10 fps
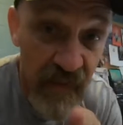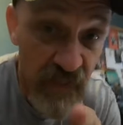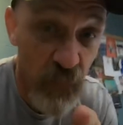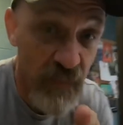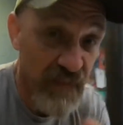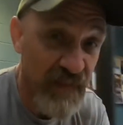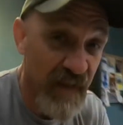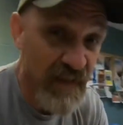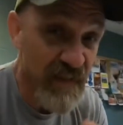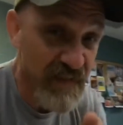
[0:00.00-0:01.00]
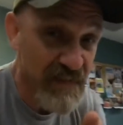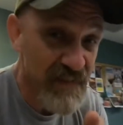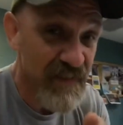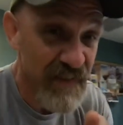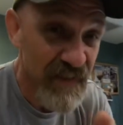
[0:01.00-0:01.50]
guess what today is?
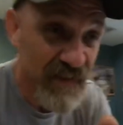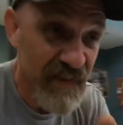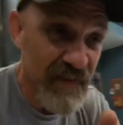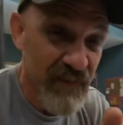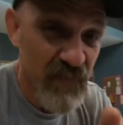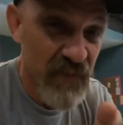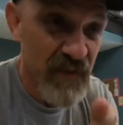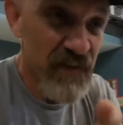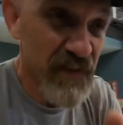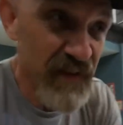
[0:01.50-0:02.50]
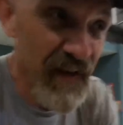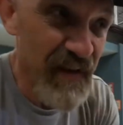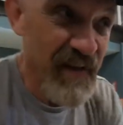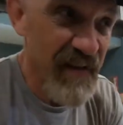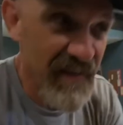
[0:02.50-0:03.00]
Today